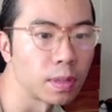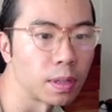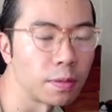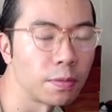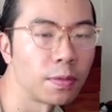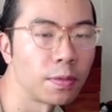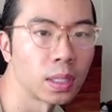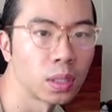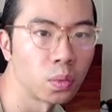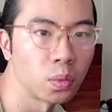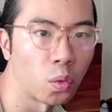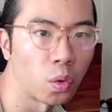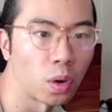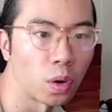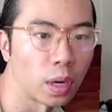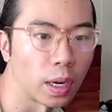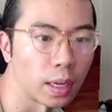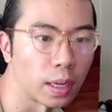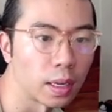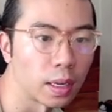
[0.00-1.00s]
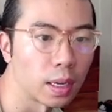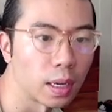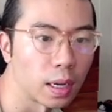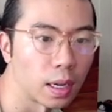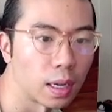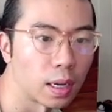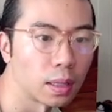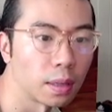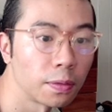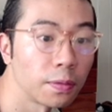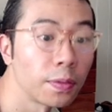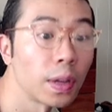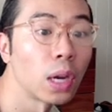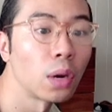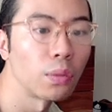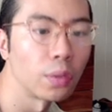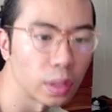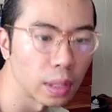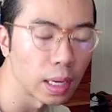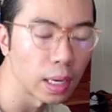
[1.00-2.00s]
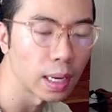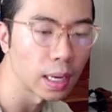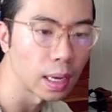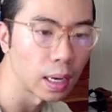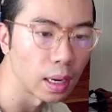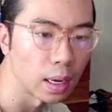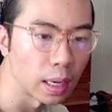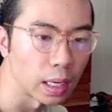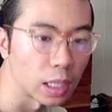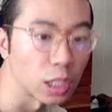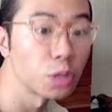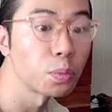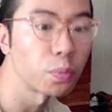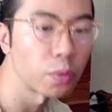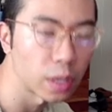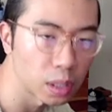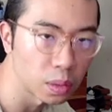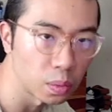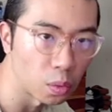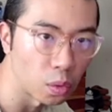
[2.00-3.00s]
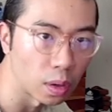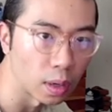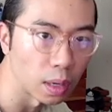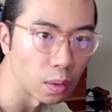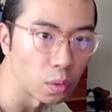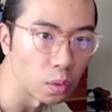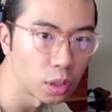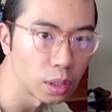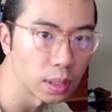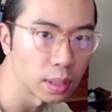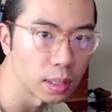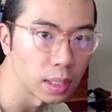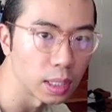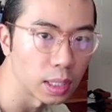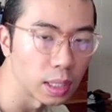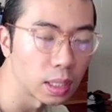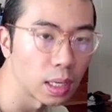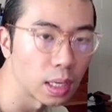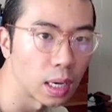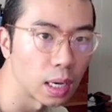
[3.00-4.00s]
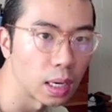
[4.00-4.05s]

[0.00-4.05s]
Fed's warning, the Fed Express warning, which is the